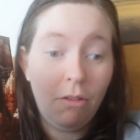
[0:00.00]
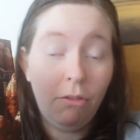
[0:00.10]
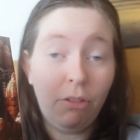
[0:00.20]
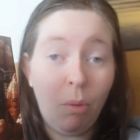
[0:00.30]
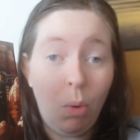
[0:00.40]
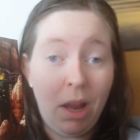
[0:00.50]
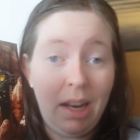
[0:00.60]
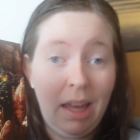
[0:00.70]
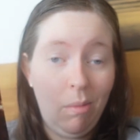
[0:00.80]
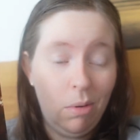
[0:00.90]
from when
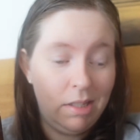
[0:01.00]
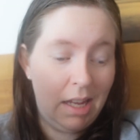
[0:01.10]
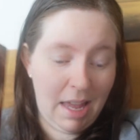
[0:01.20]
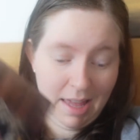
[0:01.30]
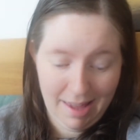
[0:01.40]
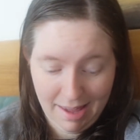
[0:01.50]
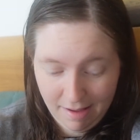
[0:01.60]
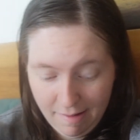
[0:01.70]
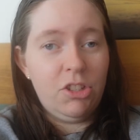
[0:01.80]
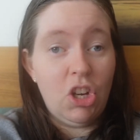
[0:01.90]
he was a
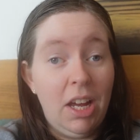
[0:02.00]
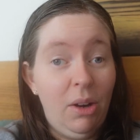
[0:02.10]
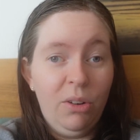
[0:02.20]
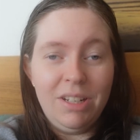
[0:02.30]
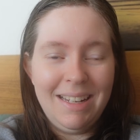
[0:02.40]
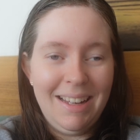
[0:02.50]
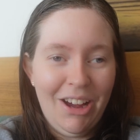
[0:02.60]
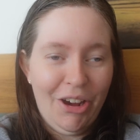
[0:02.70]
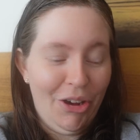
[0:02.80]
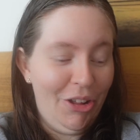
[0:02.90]
child
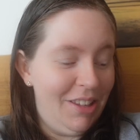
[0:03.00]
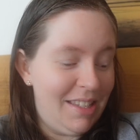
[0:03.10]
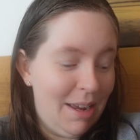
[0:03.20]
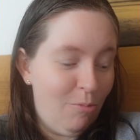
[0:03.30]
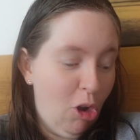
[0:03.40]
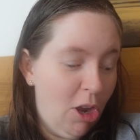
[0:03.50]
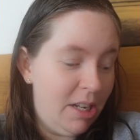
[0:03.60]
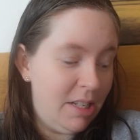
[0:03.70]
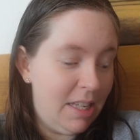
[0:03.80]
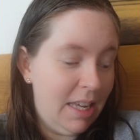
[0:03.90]
on the same
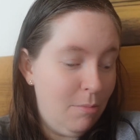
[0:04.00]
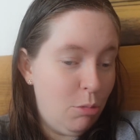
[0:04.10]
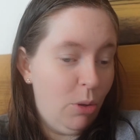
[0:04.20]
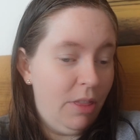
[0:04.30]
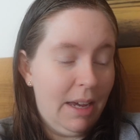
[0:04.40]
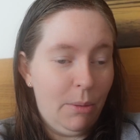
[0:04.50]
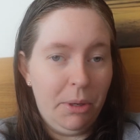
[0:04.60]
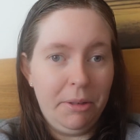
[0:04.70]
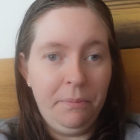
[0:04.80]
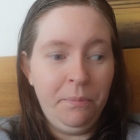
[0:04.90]
ride. So he bought that
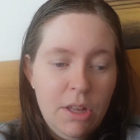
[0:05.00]
one.